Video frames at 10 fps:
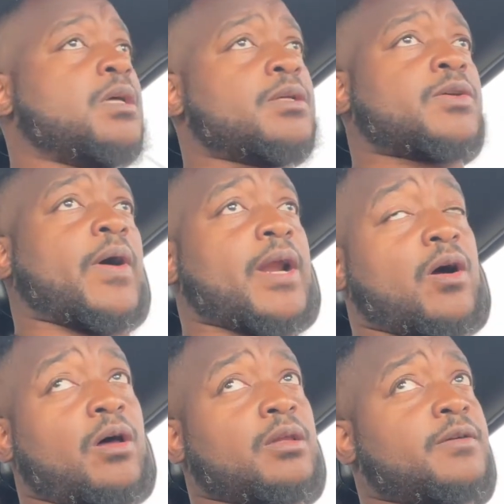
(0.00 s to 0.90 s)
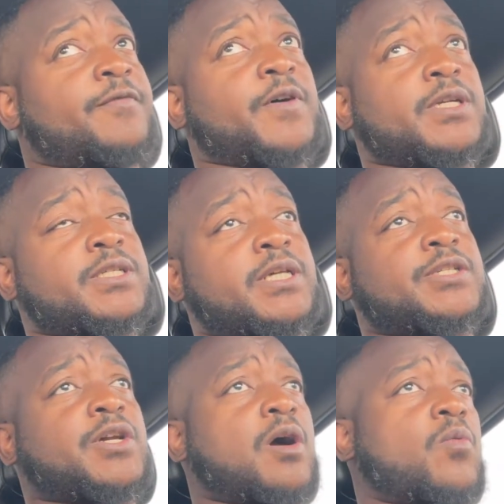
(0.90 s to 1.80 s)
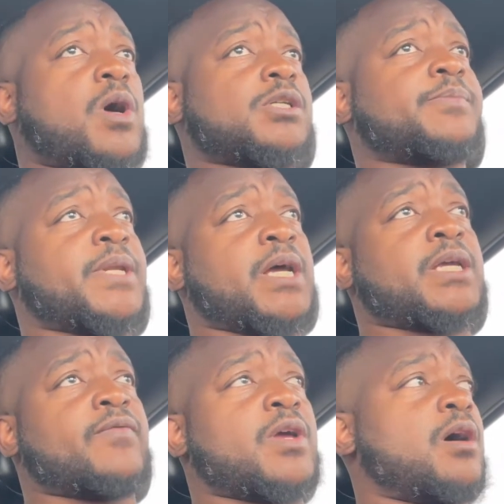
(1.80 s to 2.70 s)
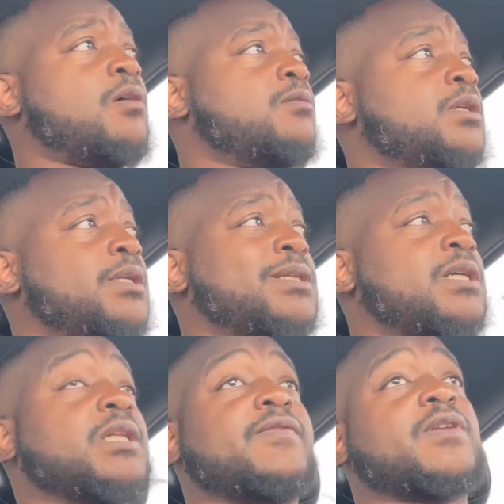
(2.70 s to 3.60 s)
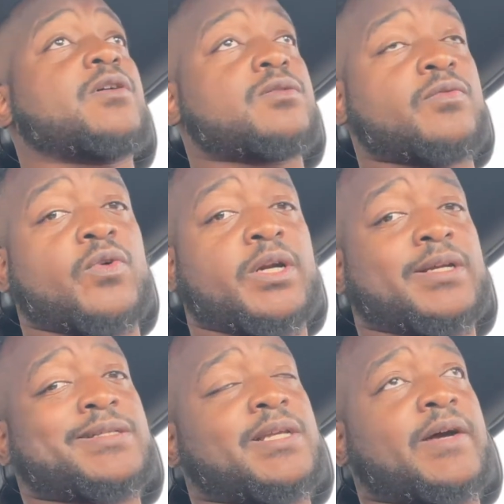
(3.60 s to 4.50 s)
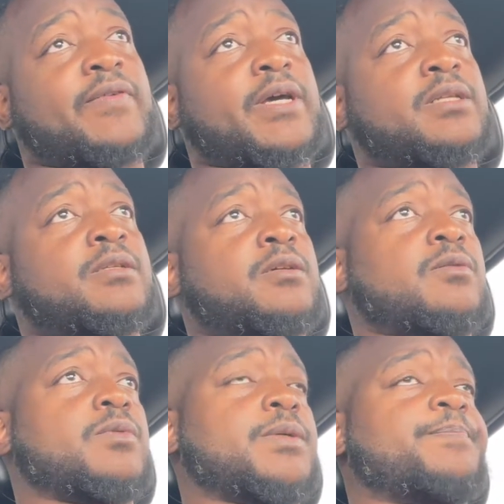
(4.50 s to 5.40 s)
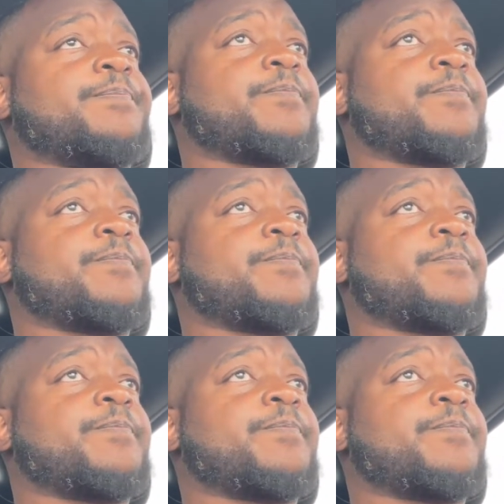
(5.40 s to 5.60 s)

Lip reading: So out of all of the footage that y'all watch, man, I give y'all the cliff notes of what it is that I've had to deal with.